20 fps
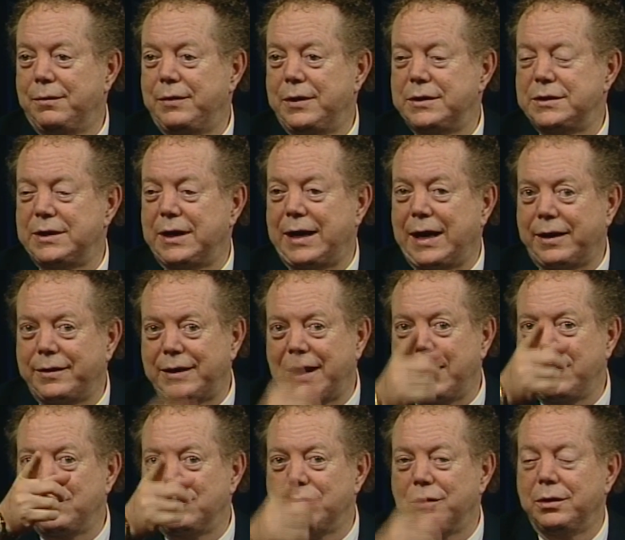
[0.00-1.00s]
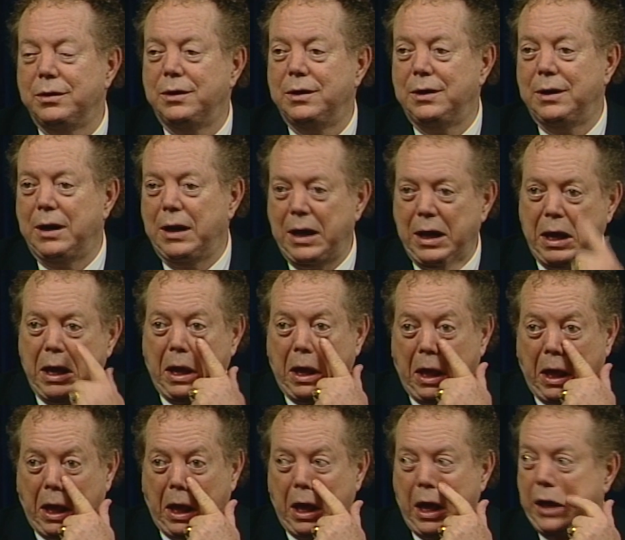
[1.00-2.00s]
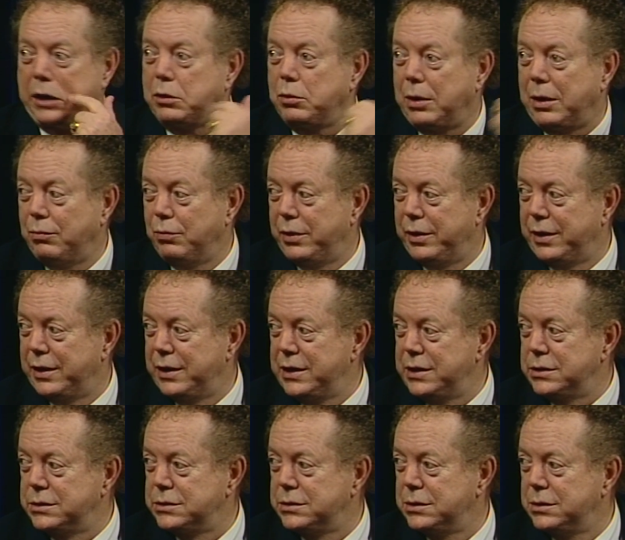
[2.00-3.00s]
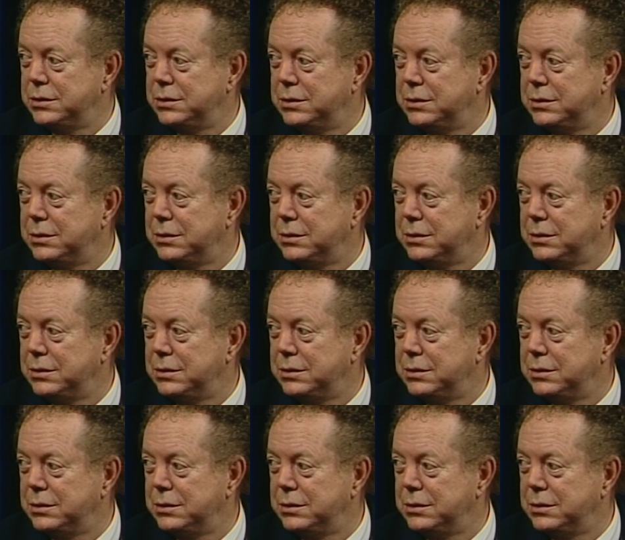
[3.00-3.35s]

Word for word: Well, if they said out that door, I'd go out one of these.